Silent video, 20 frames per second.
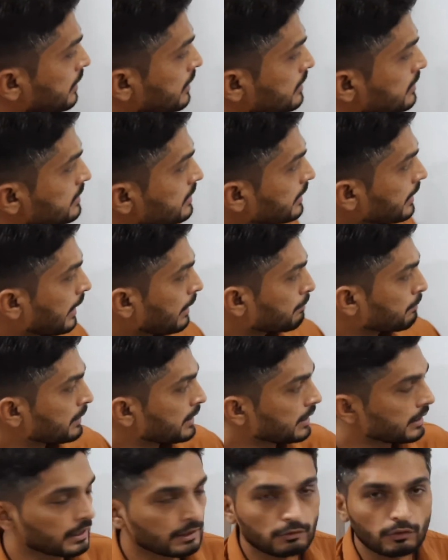see,
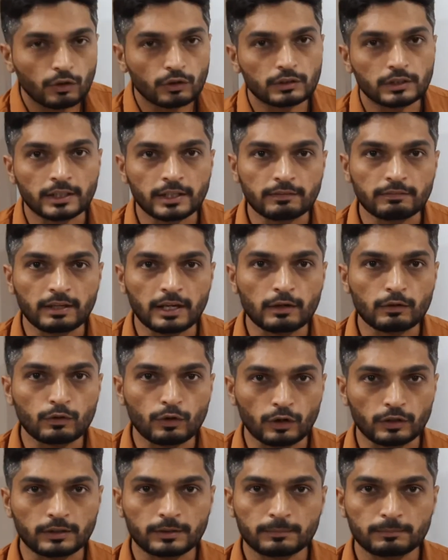capital N already we have
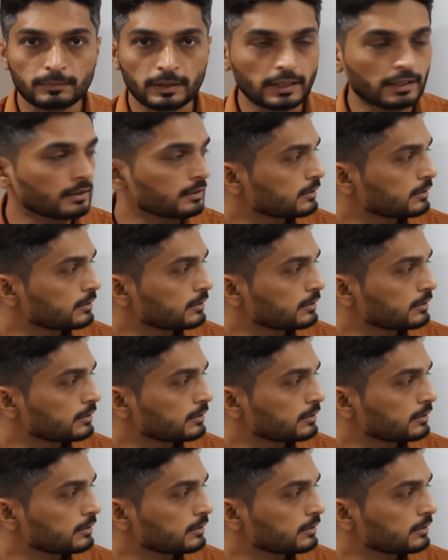got, right?